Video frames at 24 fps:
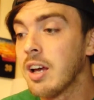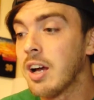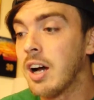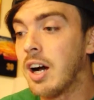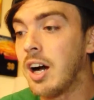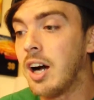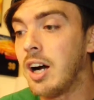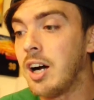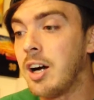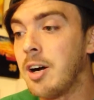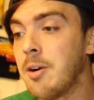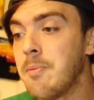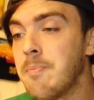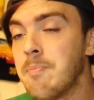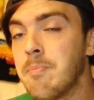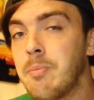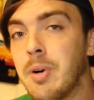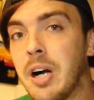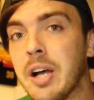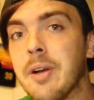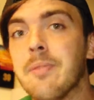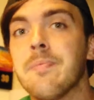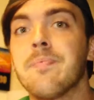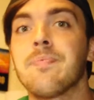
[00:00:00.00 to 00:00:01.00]

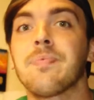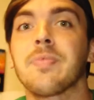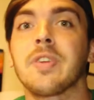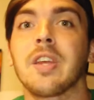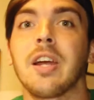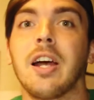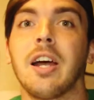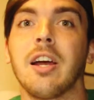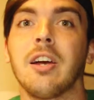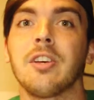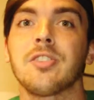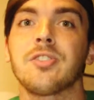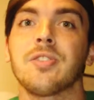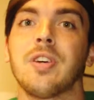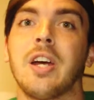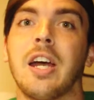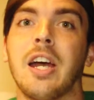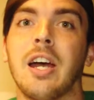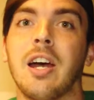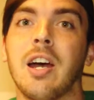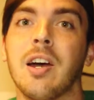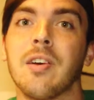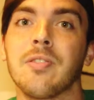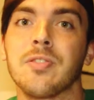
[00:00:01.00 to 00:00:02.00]
But I also
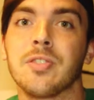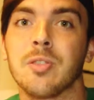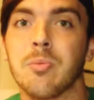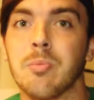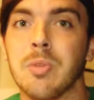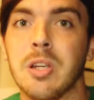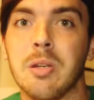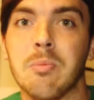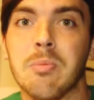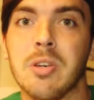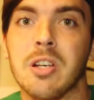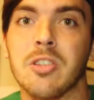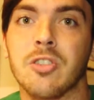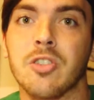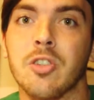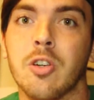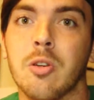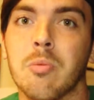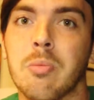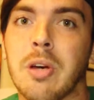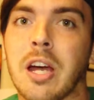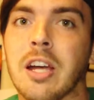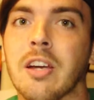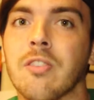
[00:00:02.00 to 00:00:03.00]
have some emails
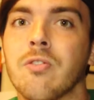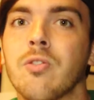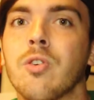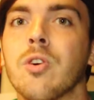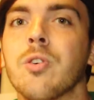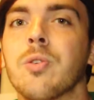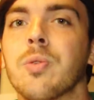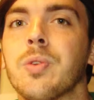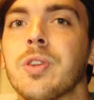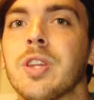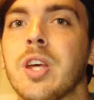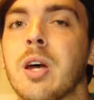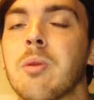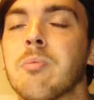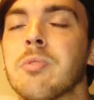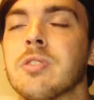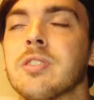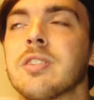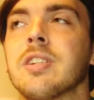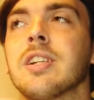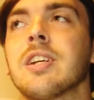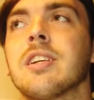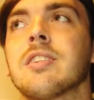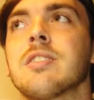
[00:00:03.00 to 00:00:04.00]
going back and forth with them
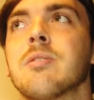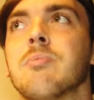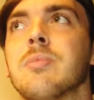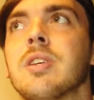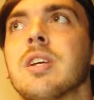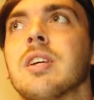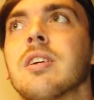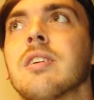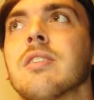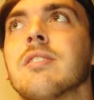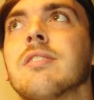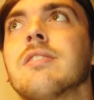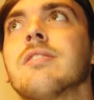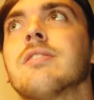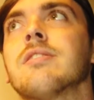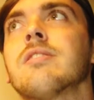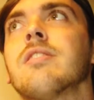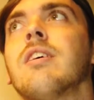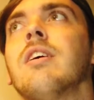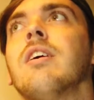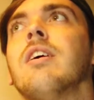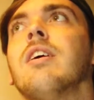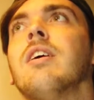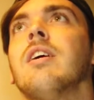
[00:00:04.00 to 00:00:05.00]
just to get some
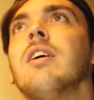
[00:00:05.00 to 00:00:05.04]
things